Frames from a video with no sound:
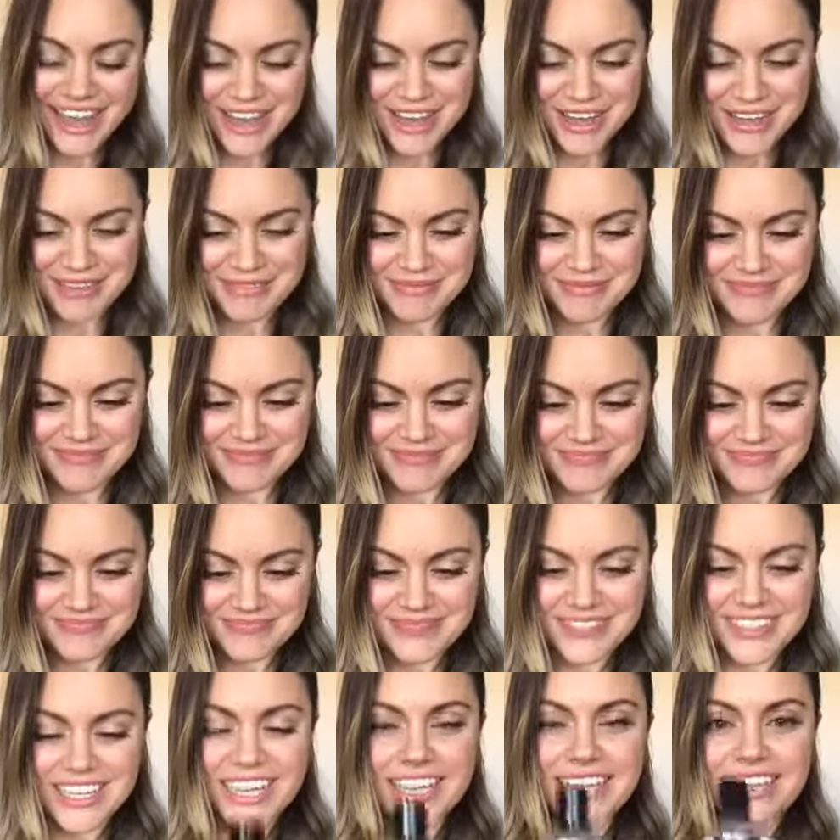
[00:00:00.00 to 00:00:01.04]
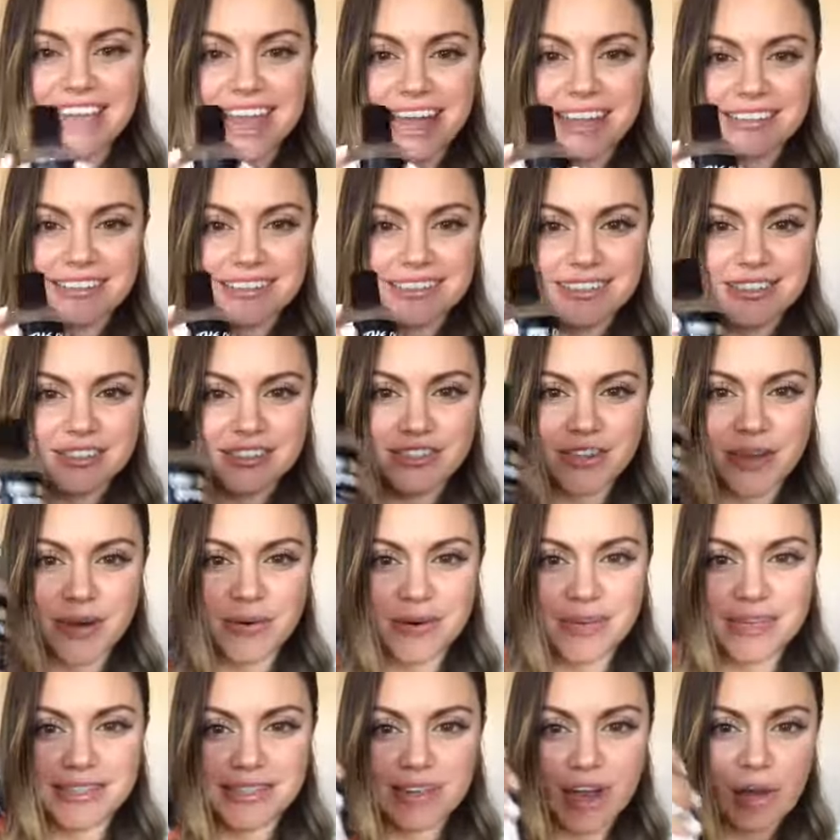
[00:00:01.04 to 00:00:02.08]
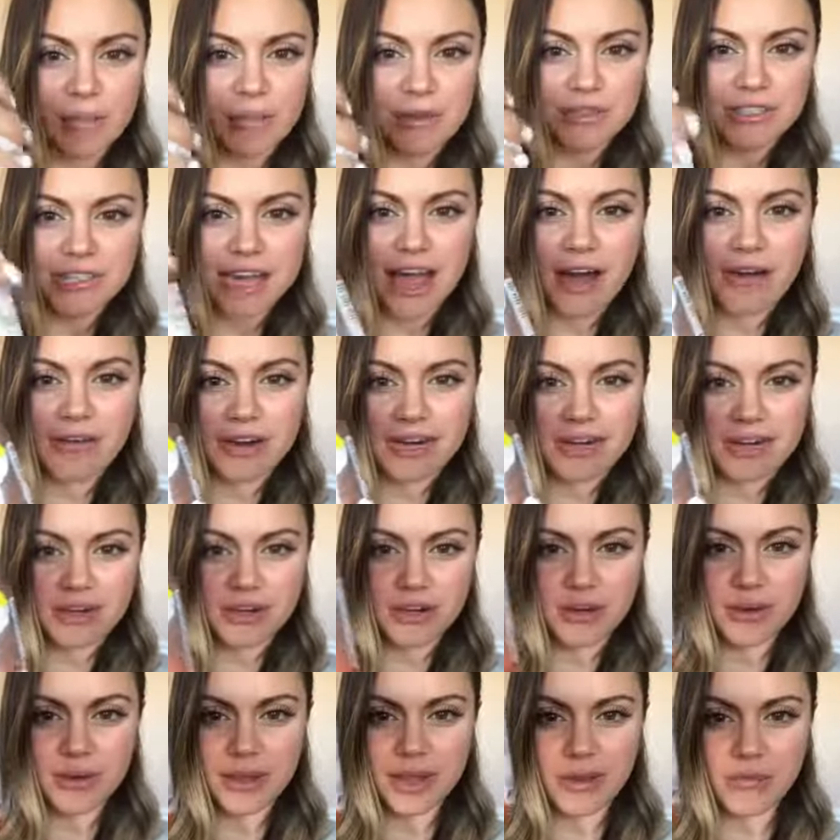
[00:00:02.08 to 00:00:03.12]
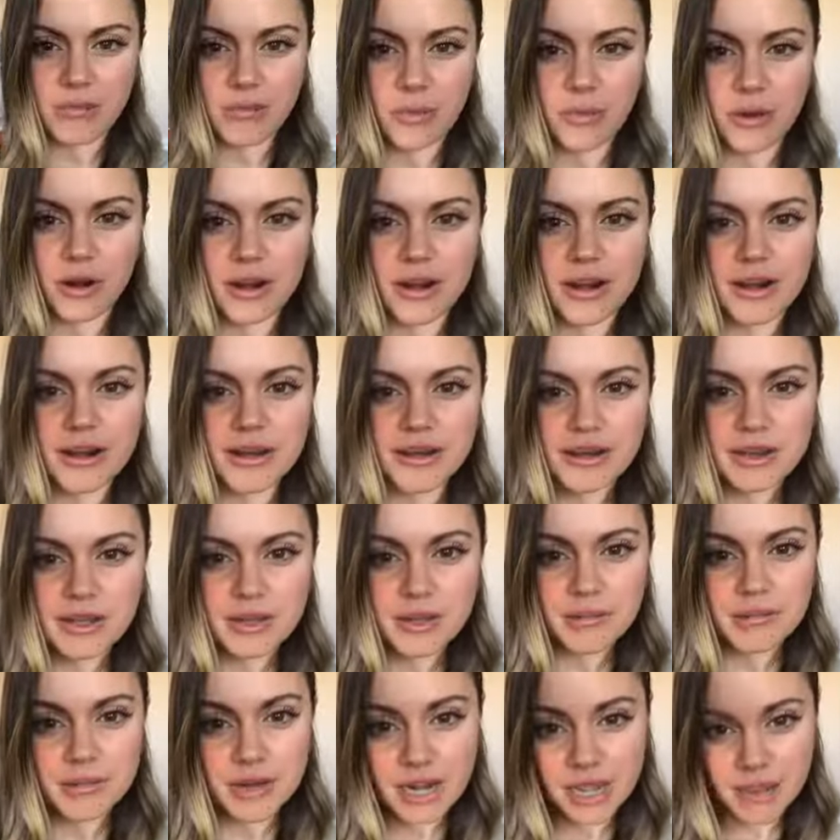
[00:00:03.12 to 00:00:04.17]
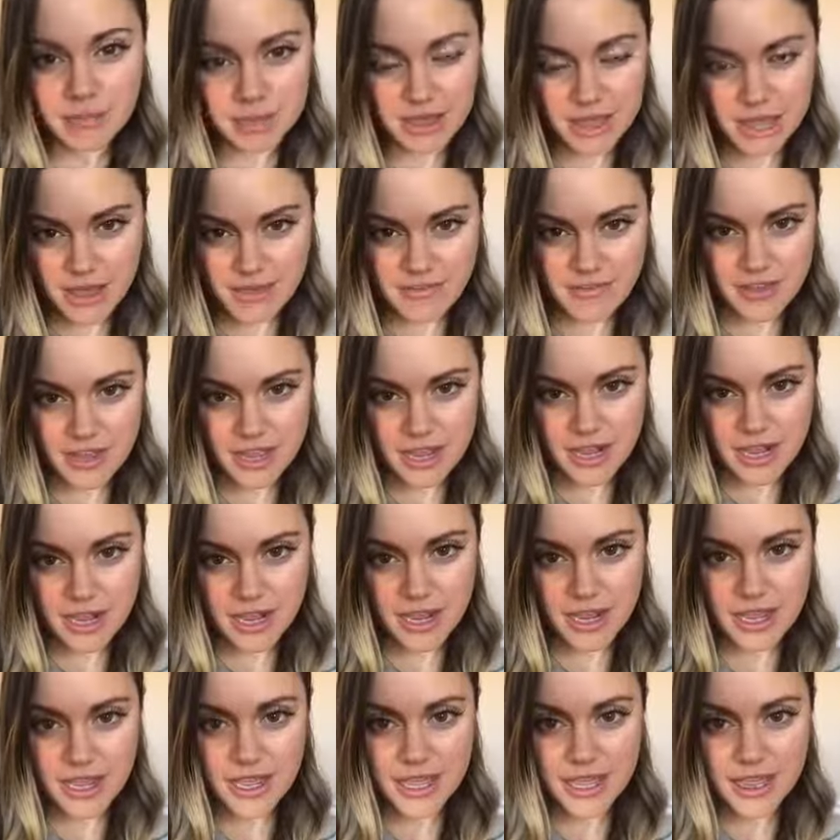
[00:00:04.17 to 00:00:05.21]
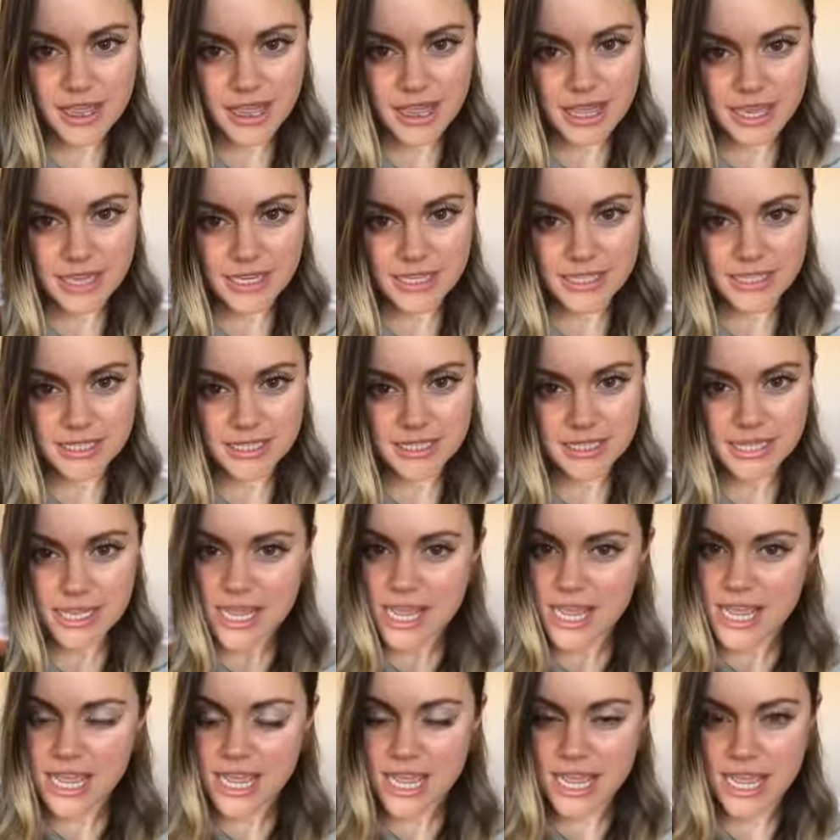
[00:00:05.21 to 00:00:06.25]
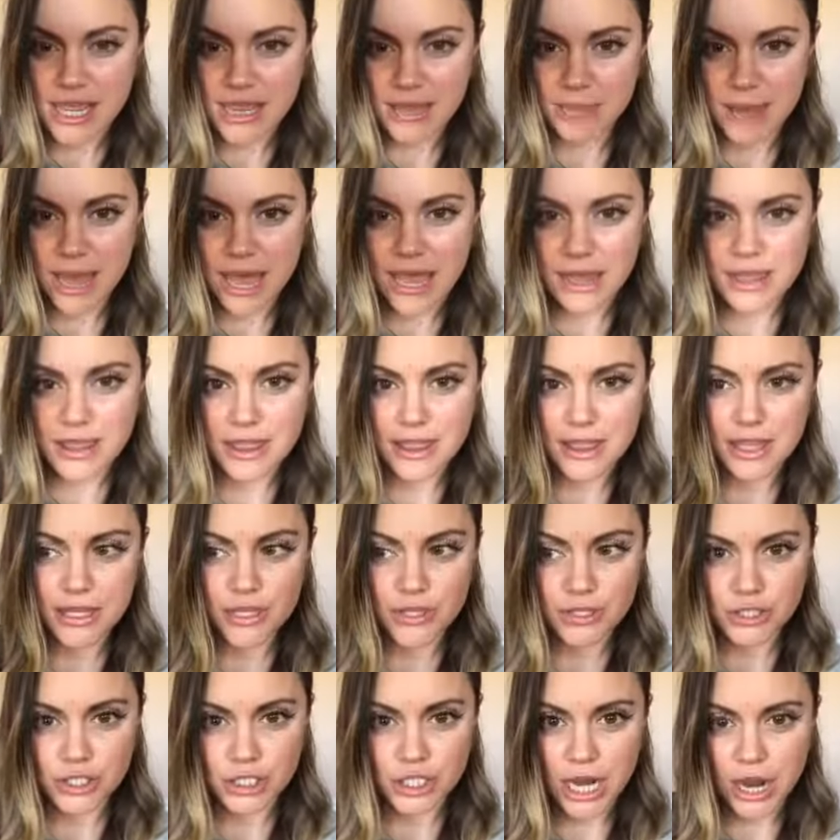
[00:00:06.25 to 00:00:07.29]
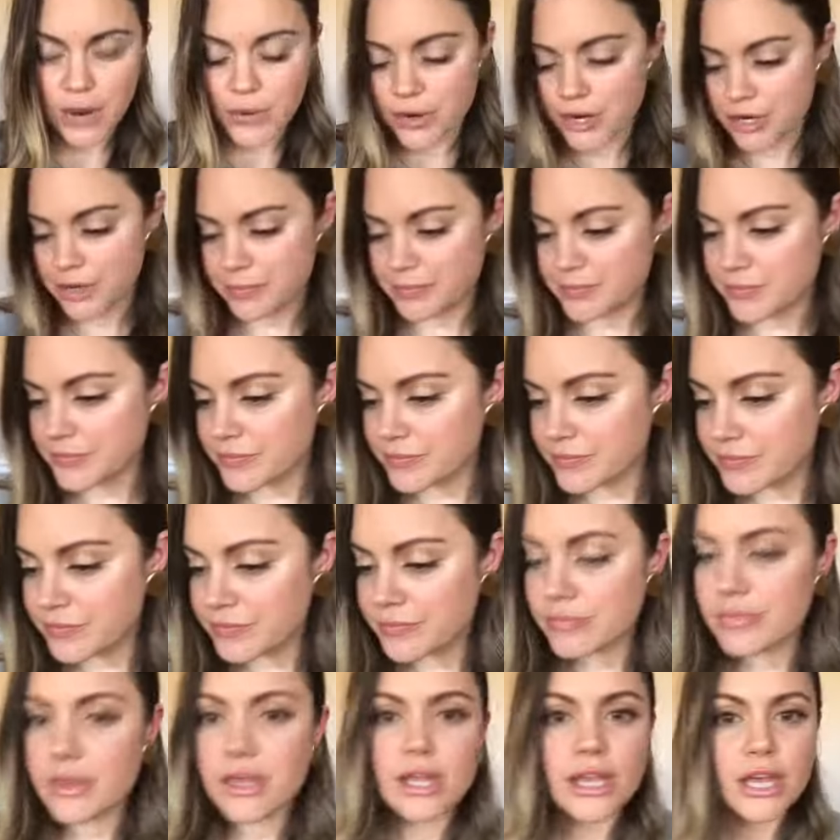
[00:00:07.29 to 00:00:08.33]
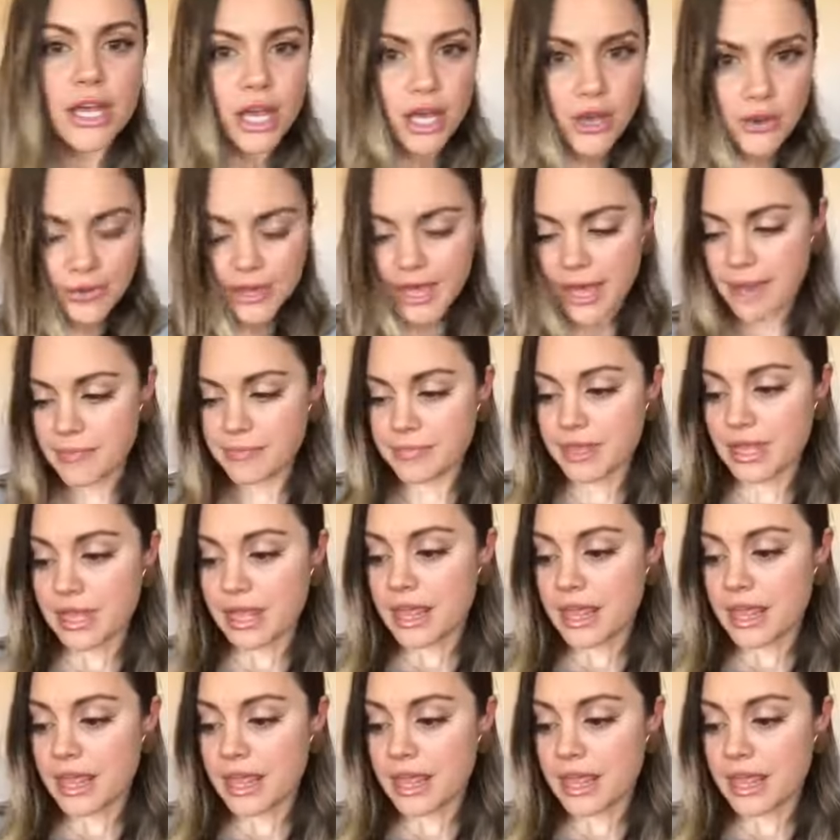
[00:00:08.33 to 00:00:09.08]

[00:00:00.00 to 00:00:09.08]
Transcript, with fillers: um, yes, so it's almost out. I need to go get more, but I am loving this in the bath shower. Okay,